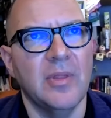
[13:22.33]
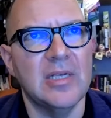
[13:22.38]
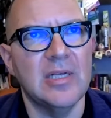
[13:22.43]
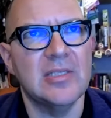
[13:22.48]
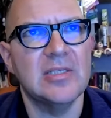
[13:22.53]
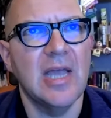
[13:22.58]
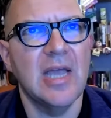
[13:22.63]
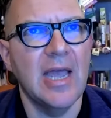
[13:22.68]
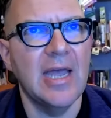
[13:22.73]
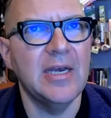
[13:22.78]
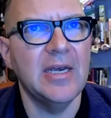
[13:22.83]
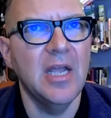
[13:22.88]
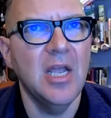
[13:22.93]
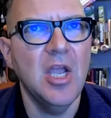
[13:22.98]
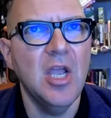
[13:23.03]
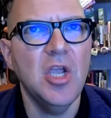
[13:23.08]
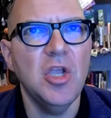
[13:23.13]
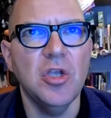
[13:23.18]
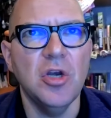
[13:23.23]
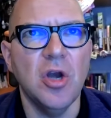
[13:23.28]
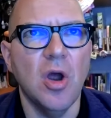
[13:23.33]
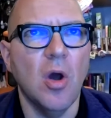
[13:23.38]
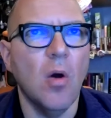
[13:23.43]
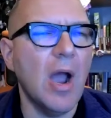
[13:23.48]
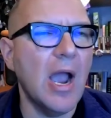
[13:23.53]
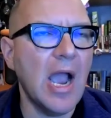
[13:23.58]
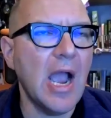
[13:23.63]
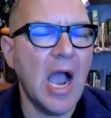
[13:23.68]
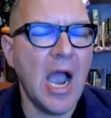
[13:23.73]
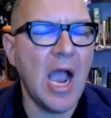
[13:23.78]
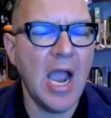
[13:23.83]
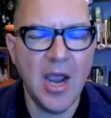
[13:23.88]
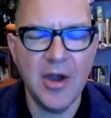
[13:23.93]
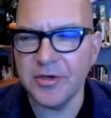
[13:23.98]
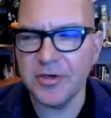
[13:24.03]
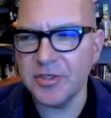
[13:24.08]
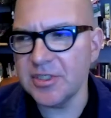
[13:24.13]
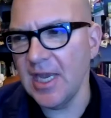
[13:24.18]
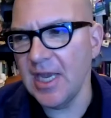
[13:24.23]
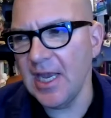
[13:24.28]
They said, you know, I, I
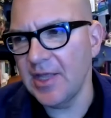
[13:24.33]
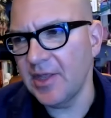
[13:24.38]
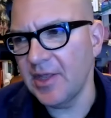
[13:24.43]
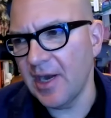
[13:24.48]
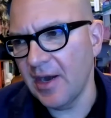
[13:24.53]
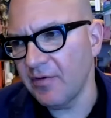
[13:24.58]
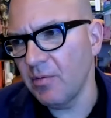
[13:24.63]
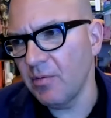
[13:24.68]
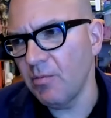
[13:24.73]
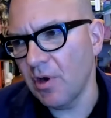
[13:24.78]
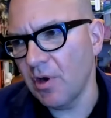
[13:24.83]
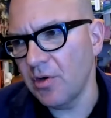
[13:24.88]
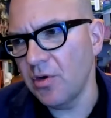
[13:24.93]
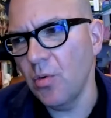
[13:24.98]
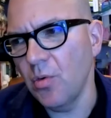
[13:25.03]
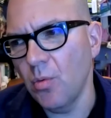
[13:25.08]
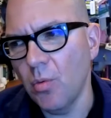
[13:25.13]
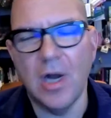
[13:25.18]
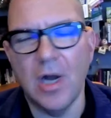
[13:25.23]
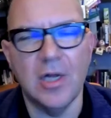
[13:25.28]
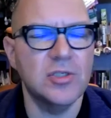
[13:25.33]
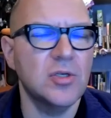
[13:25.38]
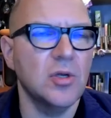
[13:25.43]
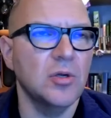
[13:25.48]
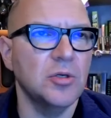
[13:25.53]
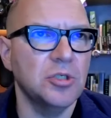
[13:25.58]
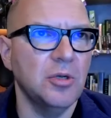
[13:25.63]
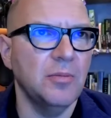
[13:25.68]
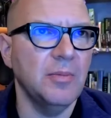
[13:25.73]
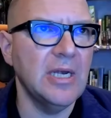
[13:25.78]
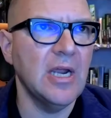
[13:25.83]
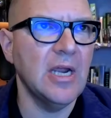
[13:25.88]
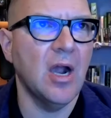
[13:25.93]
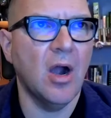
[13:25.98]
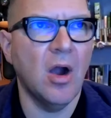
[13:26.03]
understand that everyone who wants social media